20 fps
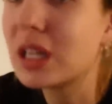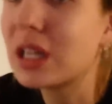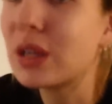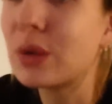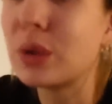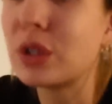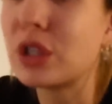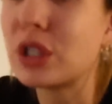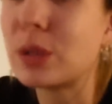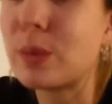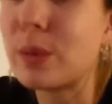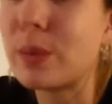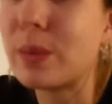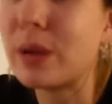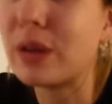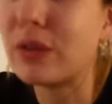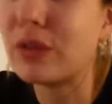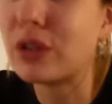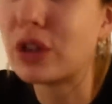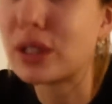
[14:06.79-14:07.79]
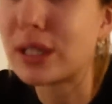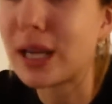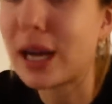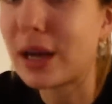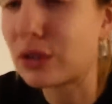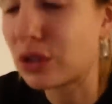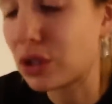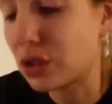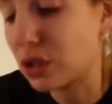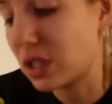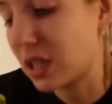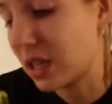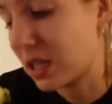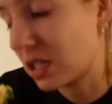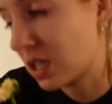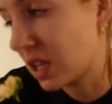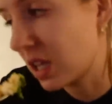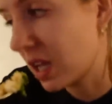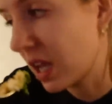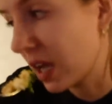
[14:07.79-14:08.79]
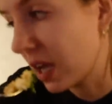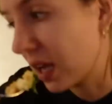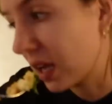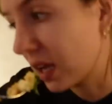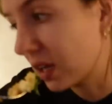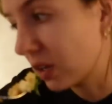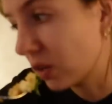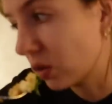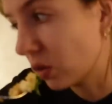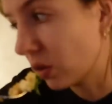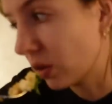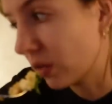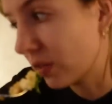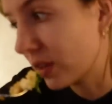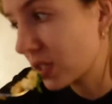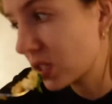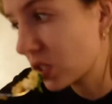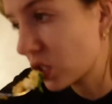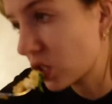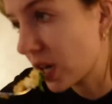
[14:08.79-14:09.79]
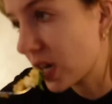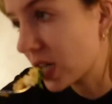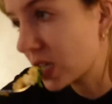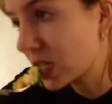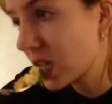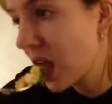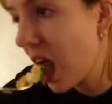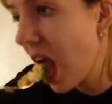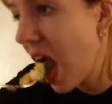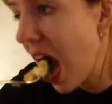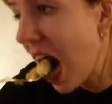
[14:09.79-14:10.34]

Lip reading: equally just be being run down due to the end of the year and all of that stress.